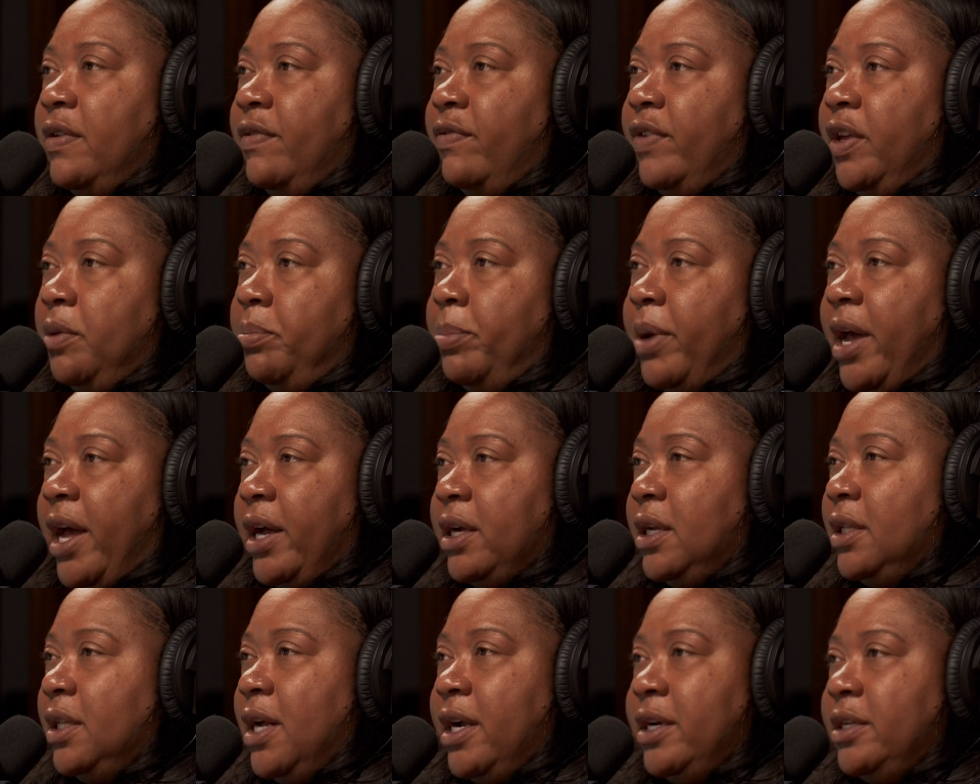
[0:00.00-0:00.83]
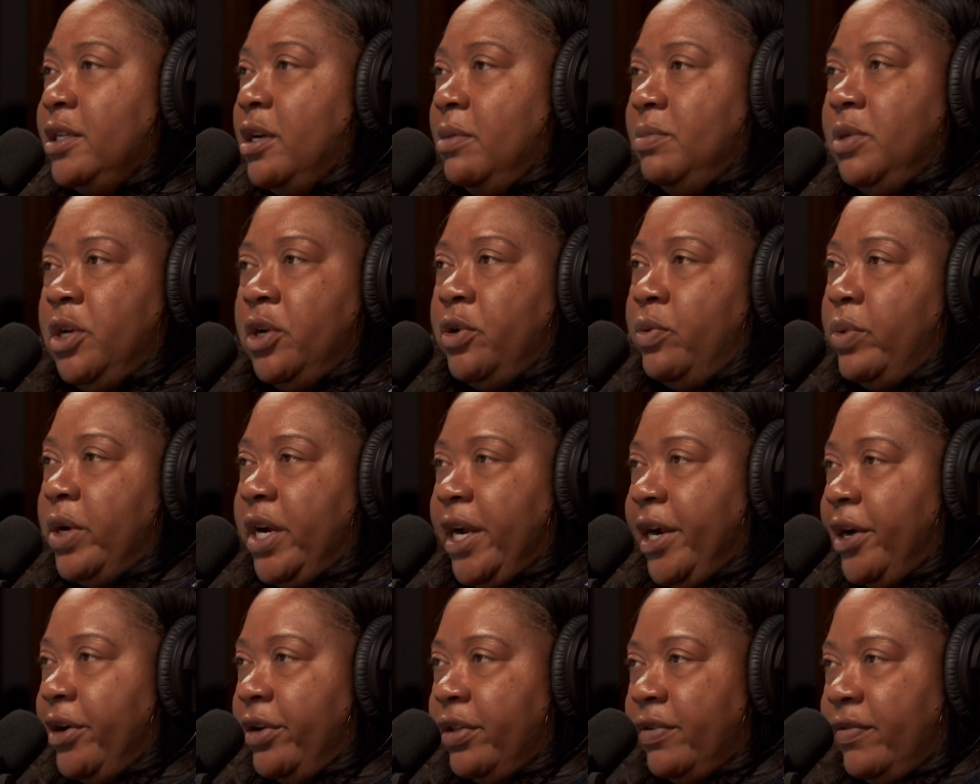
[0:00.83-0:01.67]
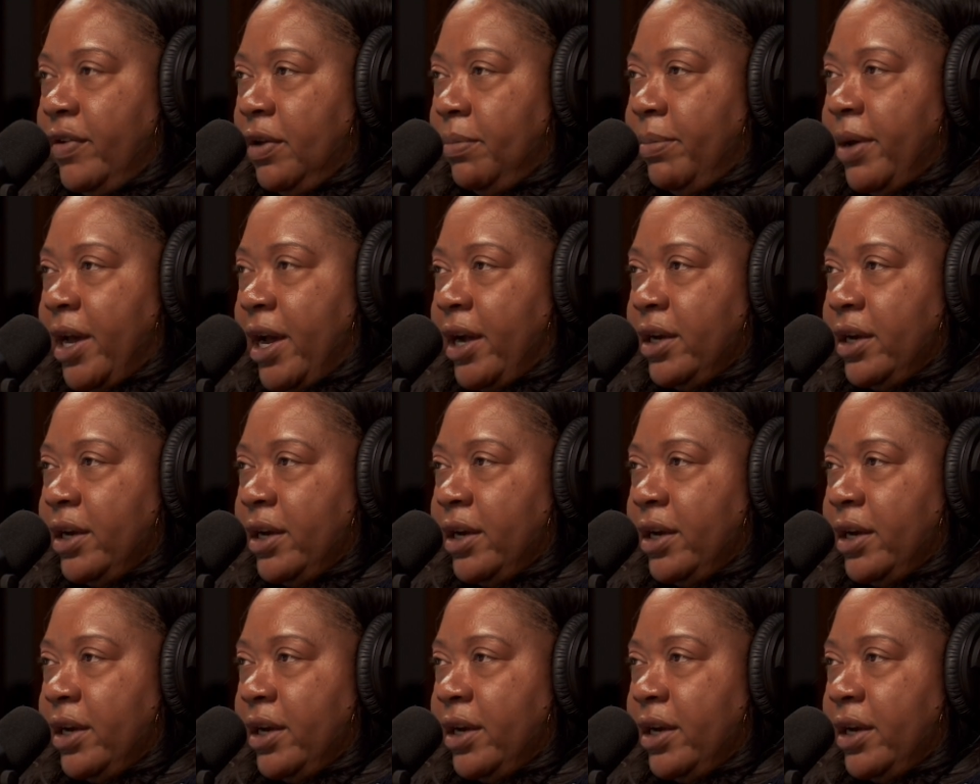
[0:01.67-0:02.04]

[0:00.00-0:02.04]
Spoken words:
feedback. A lot of time you don't want to hear the feedback.